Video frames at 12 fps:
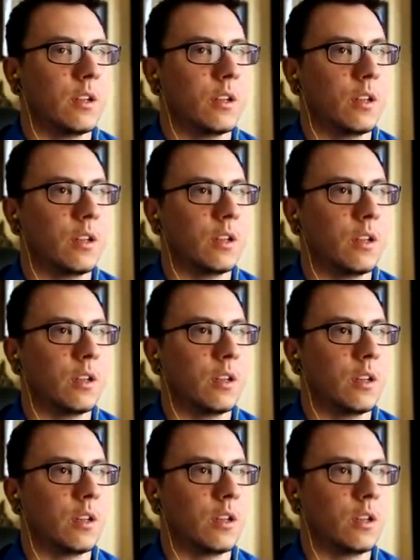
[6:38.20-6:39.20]

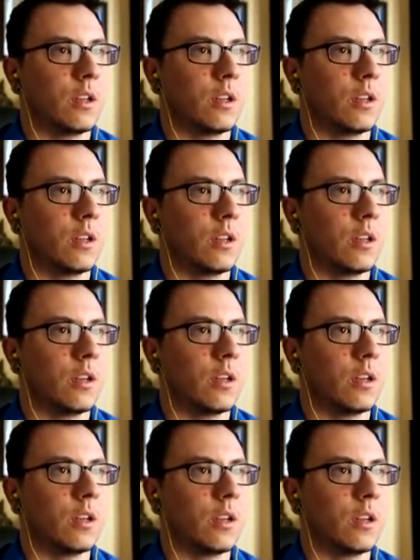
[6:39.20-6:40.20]
Nobody speaks.